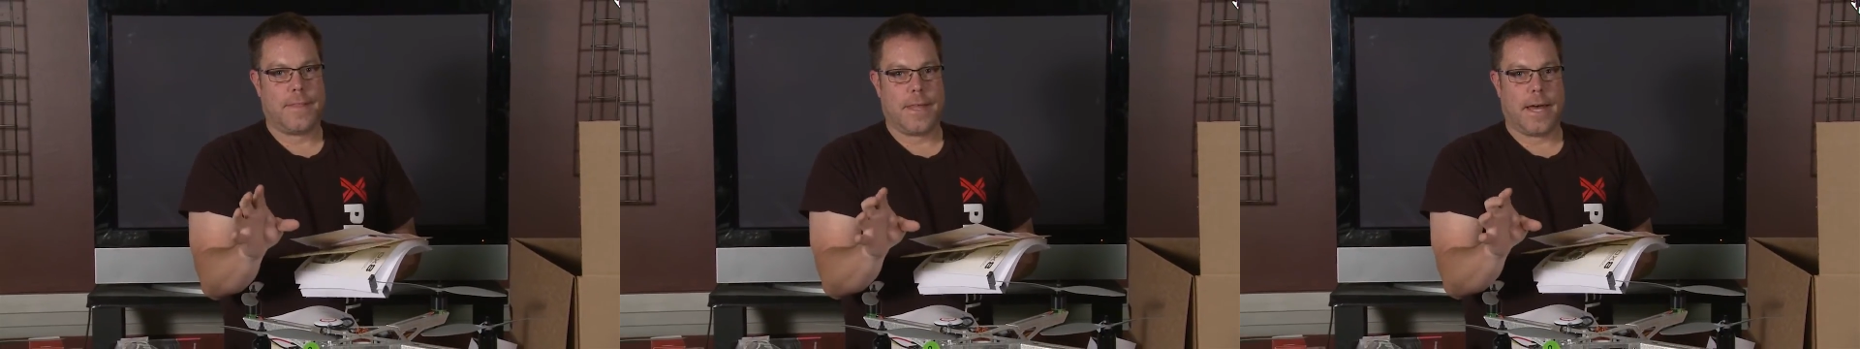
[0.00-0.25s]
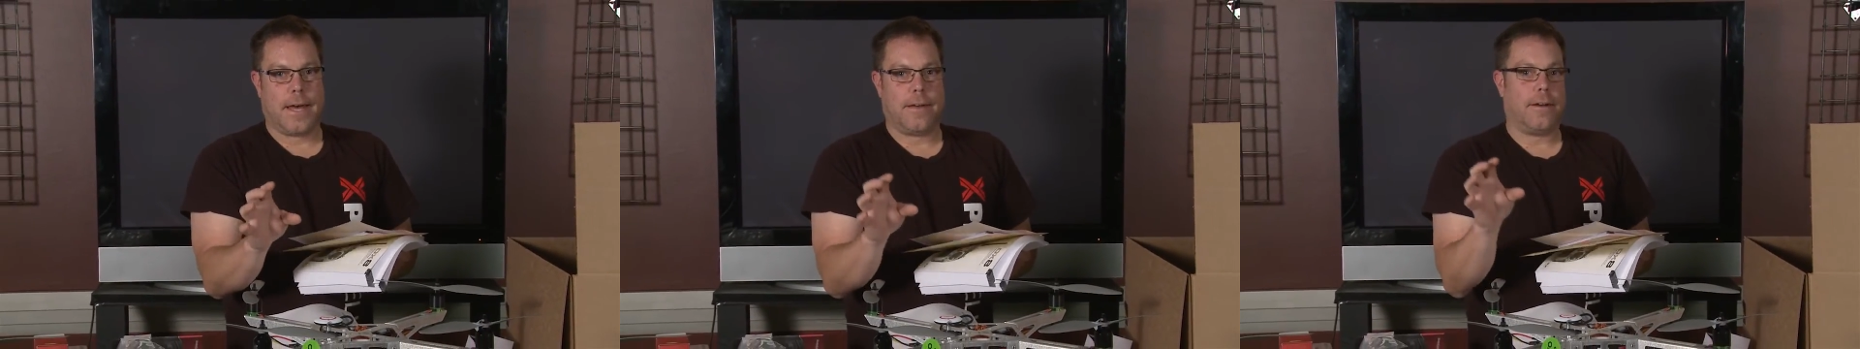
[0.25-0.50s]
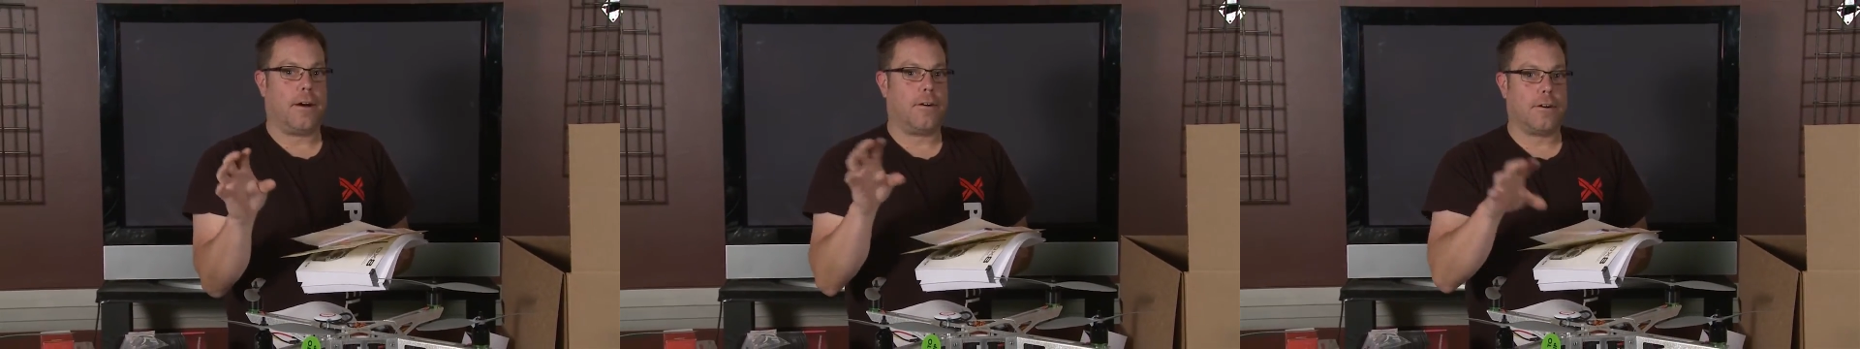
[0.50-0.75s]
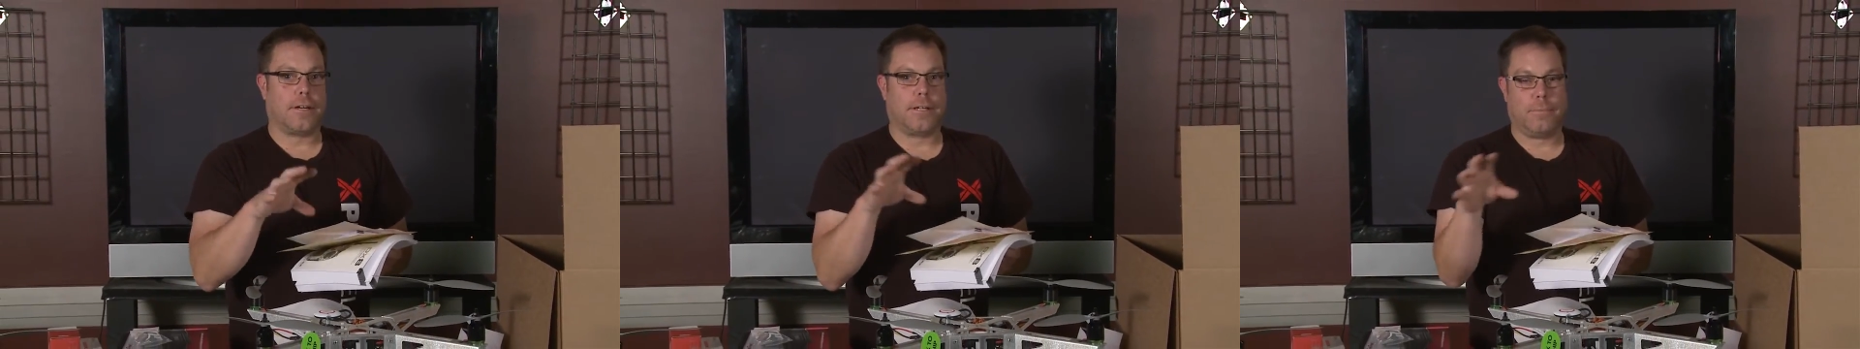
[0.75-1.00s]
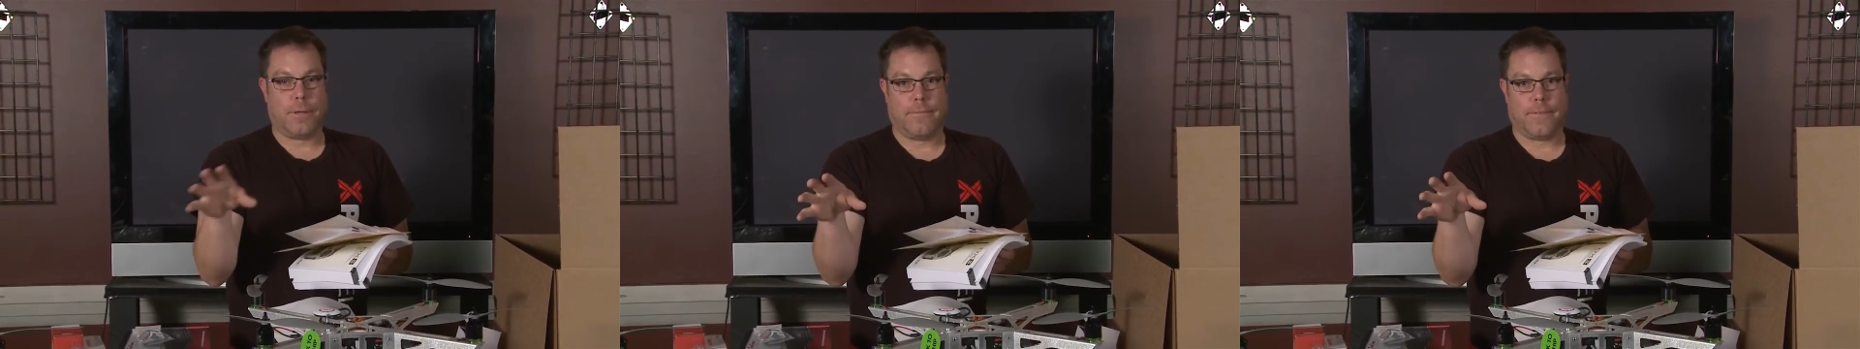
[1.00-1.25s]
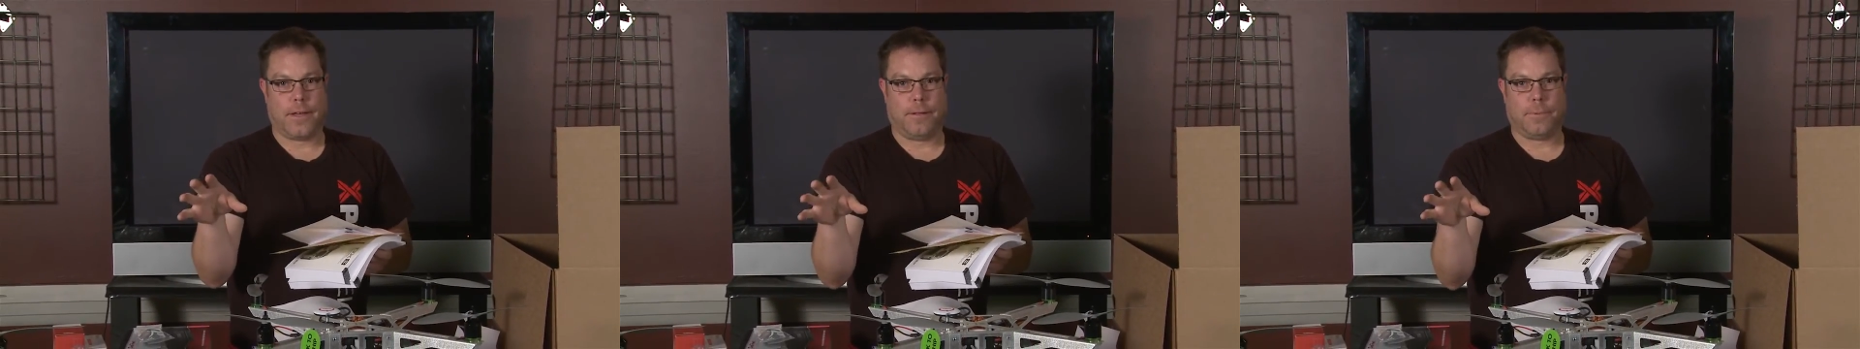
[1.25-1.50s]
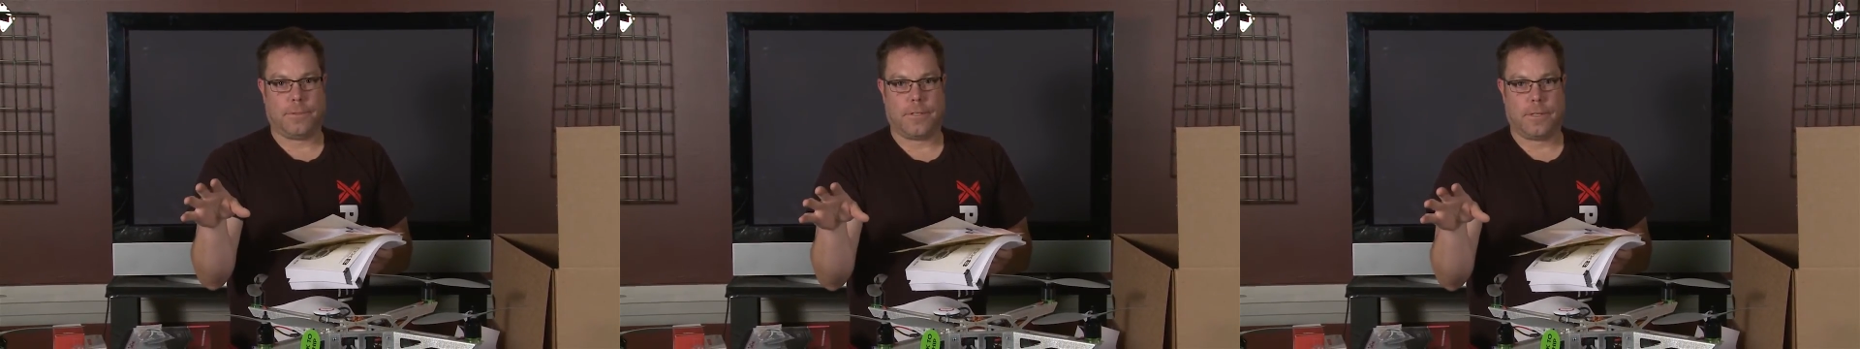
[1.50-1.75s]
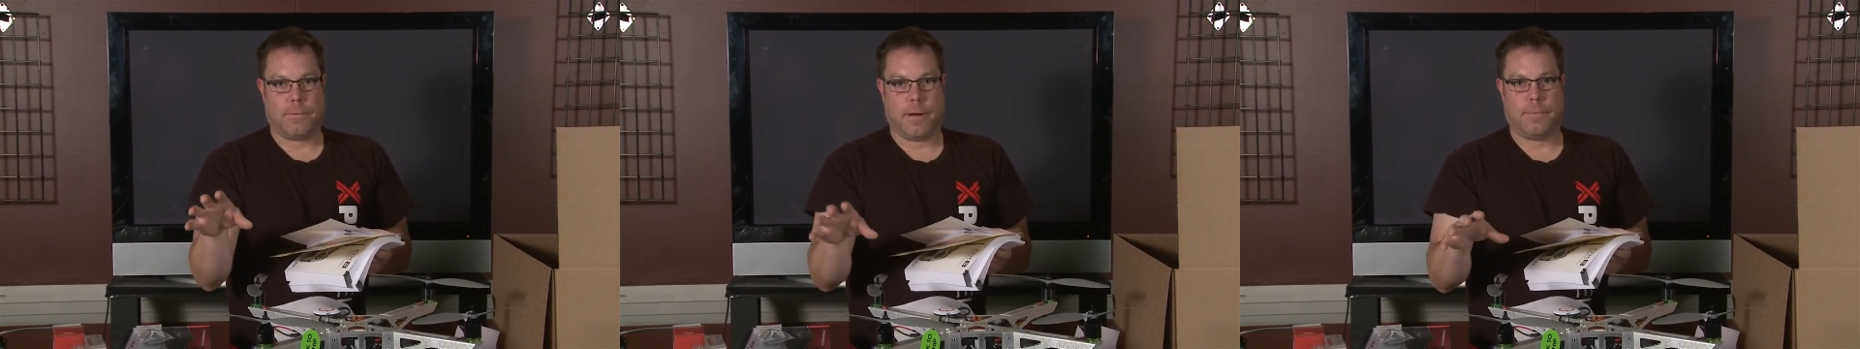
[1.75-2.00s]
that aren't going to be available to
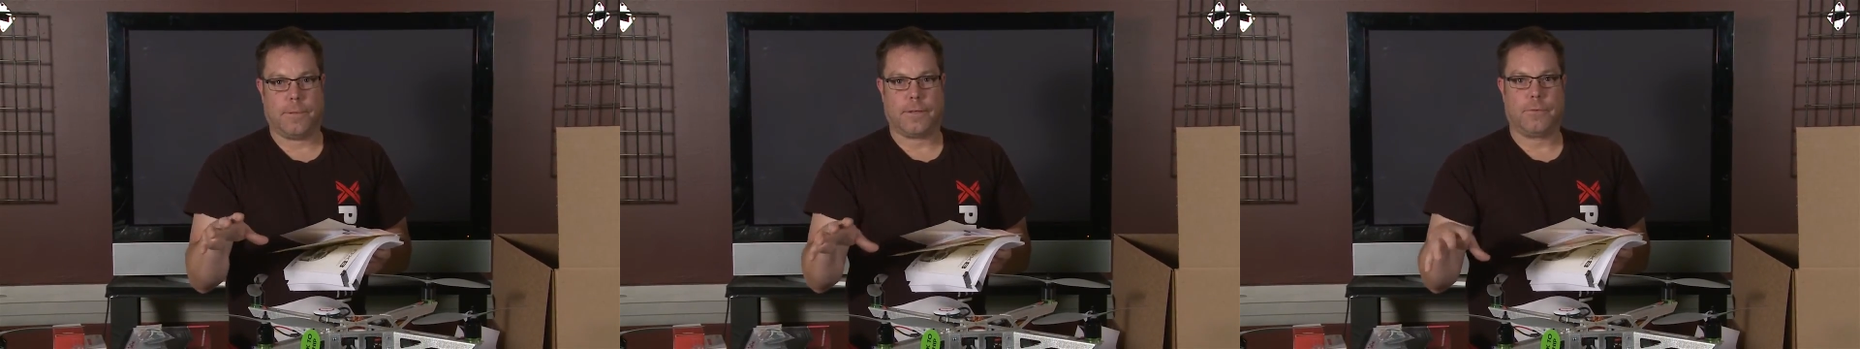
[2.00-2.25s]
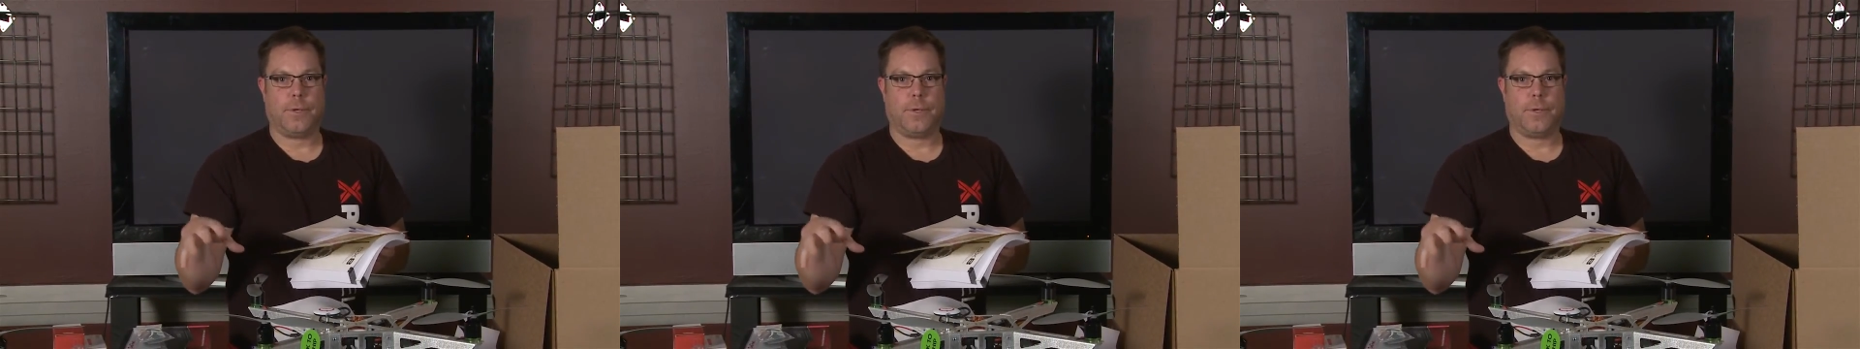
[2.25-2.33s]
the public.